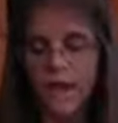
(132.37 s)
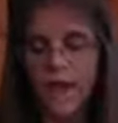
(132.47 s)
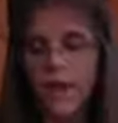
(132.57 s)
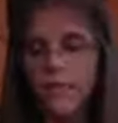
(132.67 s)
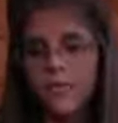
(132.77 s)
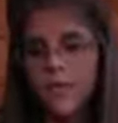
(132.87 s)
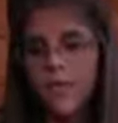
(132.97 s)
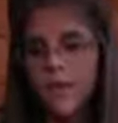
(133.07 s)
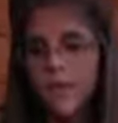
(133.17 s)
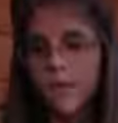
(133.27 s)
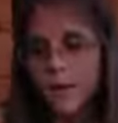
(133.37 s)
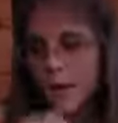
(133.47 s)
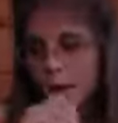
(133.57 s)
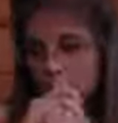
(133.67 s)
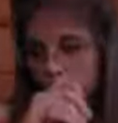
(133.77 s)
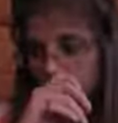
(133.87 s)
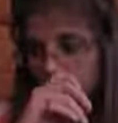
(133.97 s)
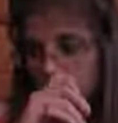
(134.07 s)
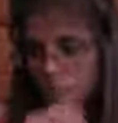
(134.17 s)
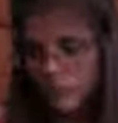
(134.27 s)
And I felt like
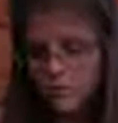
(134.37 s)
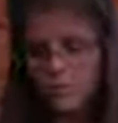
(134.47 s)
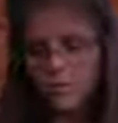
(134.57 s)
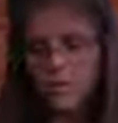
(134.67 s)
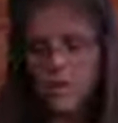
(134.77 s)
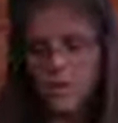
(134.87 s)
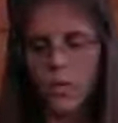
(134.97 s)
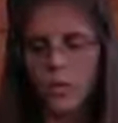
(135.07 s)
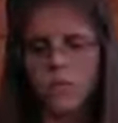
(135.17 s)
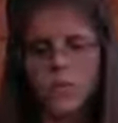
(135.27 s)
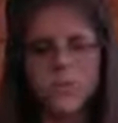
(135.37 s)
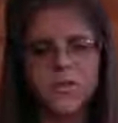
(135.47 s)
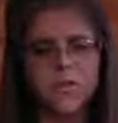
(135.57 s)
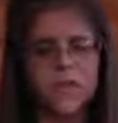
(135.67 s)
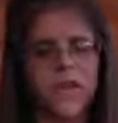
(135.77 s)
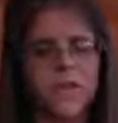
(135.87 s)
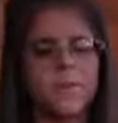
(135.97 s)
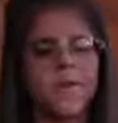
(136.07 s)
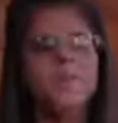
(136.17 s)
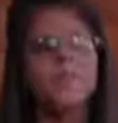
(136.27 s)
the Holy Spirit just
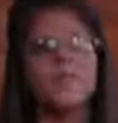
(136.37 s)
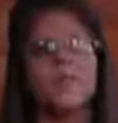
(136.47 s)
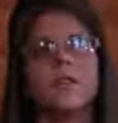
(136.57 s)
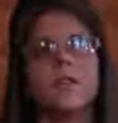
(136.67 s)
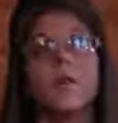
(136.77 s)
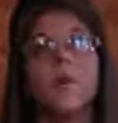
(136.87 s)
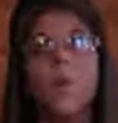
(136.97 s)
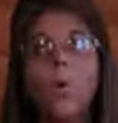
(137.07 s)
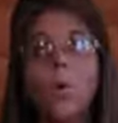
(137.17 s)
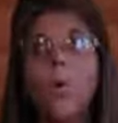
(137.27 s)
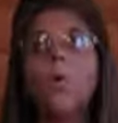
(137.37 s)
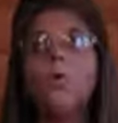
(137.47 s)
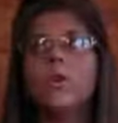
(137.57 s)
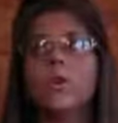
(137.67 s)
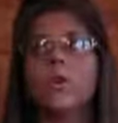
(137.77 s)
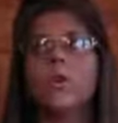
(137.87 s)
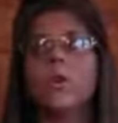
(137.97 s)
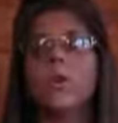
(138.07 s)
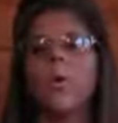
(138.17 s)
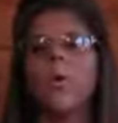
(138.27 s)
kept emphasizing the whole
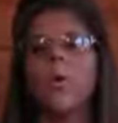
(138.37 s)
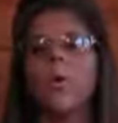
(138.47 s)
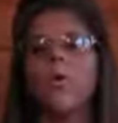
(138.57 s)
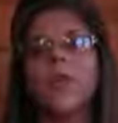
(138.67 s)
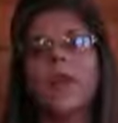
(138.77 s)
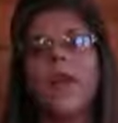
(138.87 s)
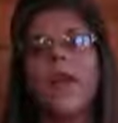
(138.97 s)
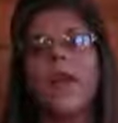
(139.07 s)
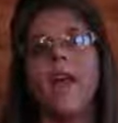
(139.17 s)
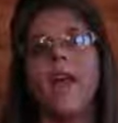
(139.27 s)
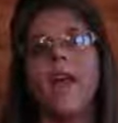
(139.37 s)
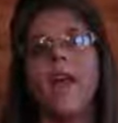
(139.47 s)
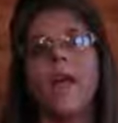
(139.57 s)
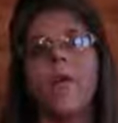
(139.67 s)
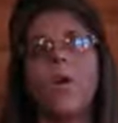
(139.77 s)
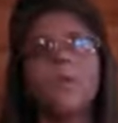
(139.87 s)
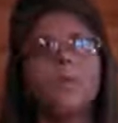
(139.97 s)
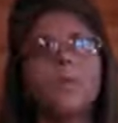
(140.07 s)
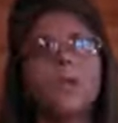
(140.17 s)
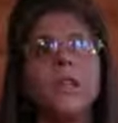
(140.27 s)
earth, the whole earth, and how
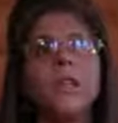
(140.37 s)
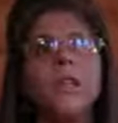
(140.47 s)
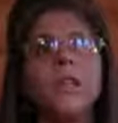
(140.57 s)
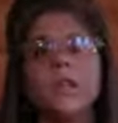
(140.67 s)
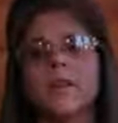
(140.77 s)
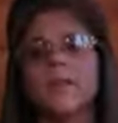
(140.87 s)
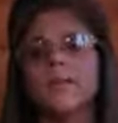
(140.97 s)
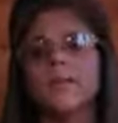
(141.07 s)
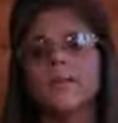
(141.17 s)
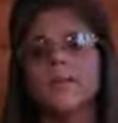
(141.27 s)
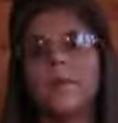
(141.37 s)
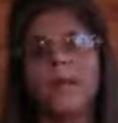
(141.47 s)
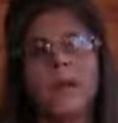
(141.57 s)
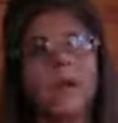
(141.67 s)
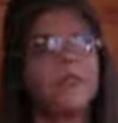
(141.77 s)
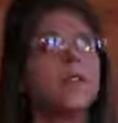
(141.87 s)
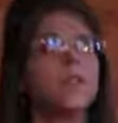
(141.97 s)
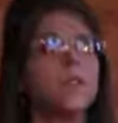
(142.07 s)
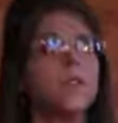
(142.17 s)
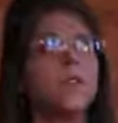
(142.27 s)
often we look around
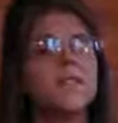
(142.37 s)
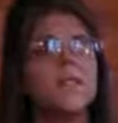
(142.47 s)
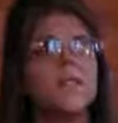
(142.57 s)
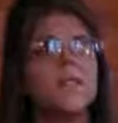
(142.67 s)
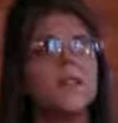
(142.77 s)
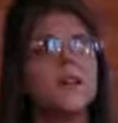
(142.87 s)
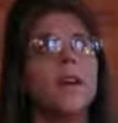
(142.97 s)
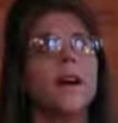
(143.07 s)
us and we see,